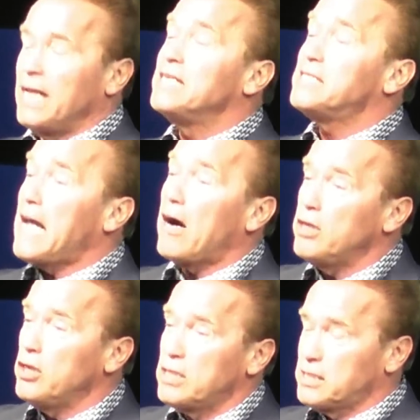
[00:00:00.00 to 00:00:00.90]
that is
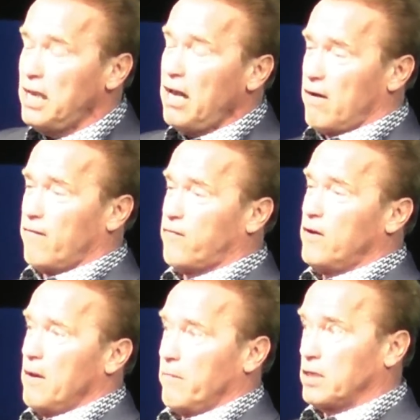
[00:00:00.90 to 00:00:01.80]
doubting yourself,
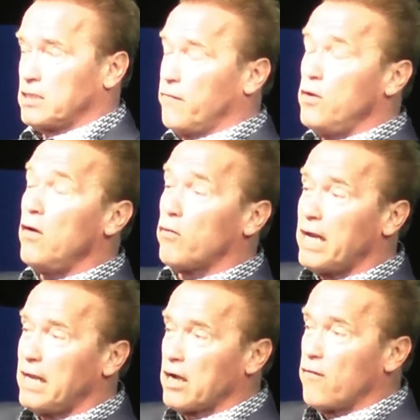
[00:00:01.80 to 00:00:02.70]
because if you
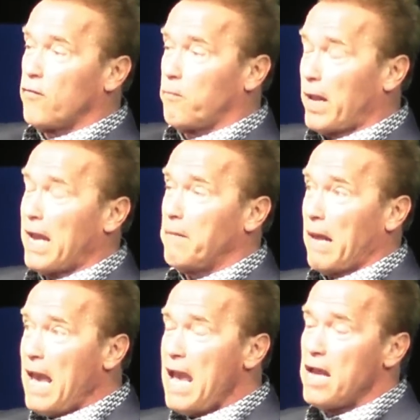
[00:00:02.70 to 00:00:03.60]
already go from
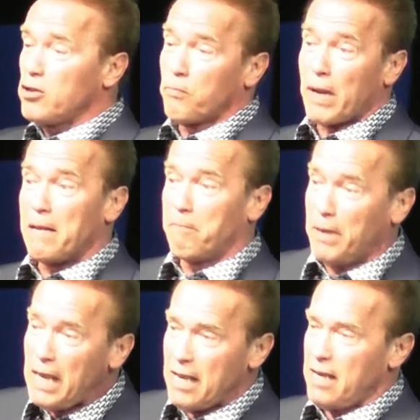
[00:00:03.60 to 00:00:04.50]
plan A to plan
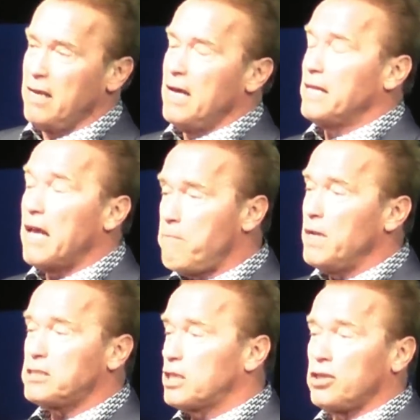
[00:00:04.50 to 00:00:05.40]
B, that
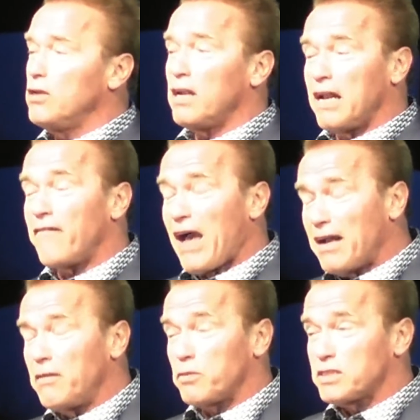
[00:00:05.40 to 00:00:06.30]
means that you don't have
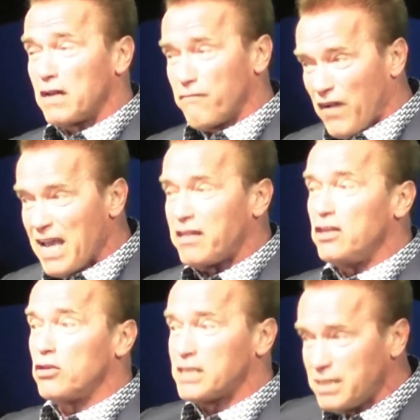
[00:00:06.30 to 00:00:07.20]
100% faith
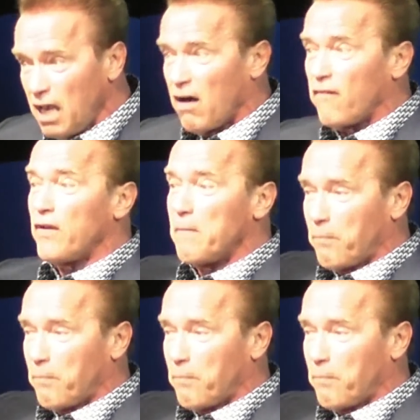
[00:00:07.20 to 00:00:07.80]
in yourself